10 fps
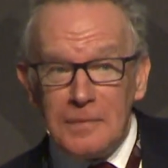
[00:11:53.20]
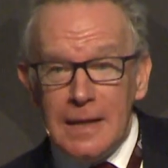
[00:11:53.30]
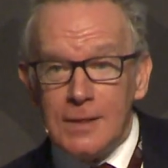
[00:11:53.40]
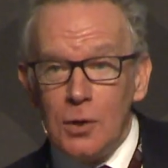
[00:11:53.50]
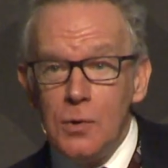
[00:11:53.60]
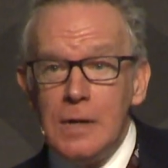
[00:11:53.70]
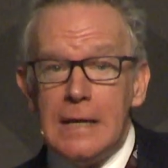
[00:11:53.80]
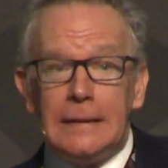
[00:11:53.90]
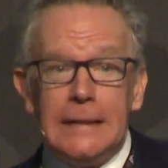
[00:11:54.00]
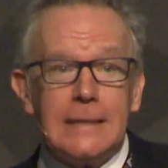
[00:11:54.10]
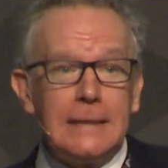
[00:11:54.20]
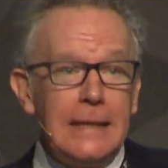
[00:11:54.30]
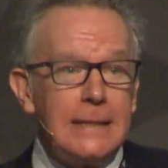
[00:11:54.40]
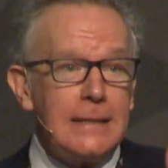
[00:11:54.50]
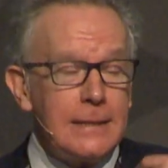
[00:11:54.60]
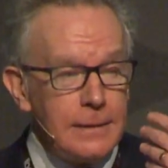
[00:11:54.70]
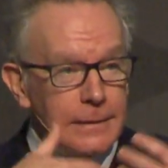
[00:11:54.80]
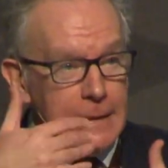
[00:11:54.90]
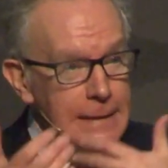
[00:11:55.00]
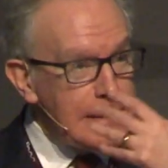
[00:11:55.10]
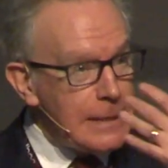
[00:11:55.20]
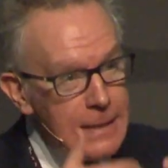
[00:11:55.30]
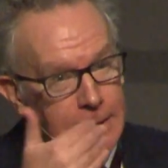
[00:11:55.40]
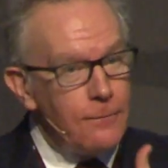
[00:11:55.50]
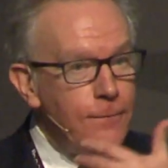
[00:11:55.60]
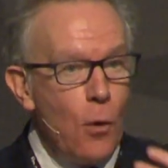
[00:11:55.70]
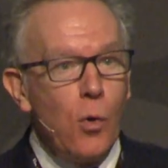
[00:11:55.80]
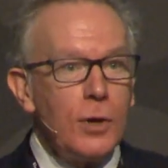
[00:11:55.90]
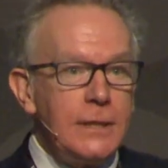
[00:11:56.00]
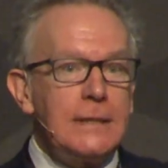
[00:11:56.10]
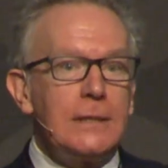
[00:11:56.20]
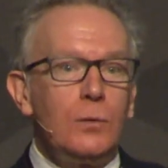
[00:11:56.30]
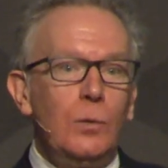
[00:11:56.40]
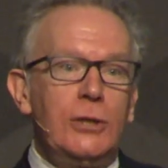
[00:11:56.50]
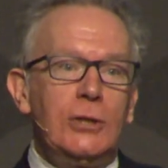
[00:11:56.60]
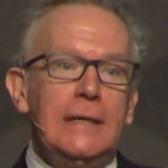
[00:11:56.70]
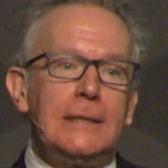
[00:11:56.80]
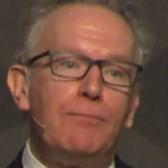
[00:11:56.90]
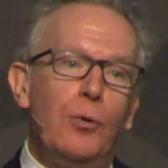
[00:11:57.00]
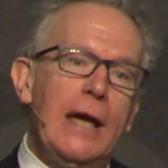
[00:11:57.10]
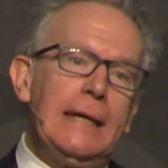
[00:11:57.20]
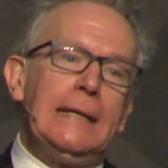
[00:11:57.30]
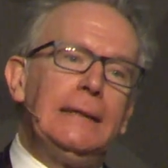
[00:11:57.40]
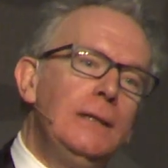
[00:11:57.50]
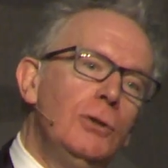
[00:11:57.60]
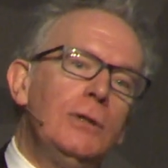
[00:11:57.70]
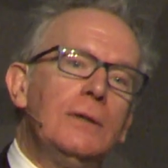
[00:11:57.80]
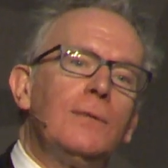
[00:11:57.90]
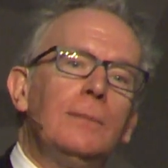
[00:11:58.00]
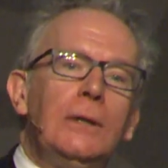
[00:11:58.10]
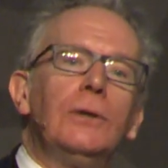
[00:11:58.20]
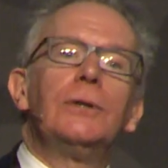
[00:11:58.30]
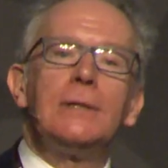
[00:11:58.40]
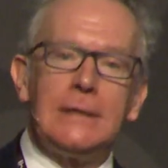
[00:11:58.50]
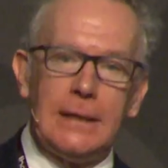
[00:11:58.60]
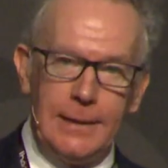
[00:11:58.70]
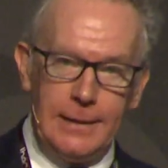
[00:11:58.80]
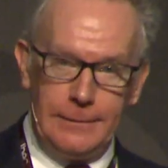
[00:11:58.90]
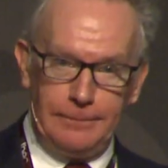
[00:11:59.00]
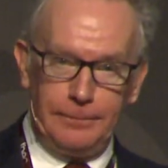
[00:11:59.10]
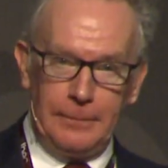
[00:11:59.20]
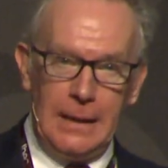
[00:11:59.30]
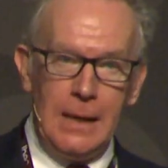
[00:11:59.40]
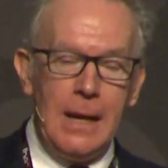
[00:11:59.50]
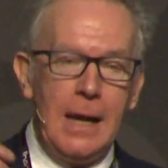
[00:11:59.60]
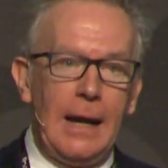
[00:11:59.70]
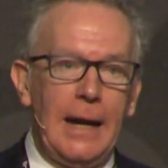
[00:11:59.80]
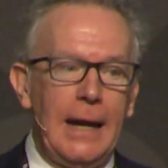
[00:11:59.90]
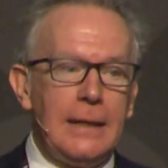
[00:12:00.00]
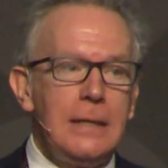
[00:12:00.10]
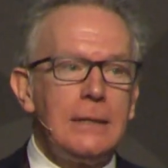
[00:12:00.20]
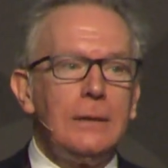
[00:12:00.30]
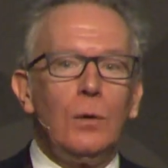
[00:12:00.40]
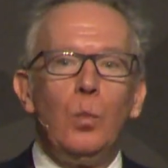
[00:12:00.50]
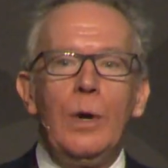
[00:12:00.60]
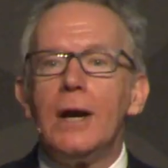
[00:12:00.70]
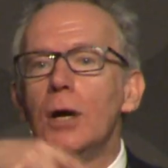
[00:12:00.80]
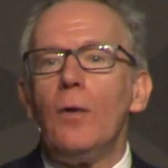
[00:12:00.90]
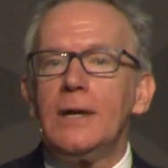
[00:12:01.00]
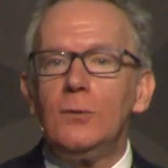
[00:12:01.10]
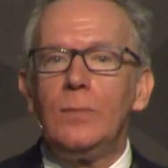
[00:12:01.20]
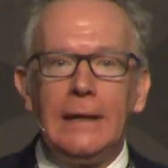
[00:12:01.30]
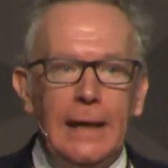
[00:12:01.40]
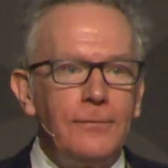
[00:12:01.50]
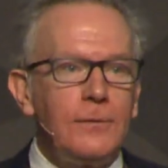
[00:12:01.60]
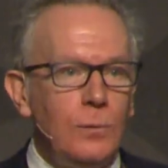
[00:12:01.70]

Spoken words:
So this is a force which is breaking the union from the other side. And we're going to be left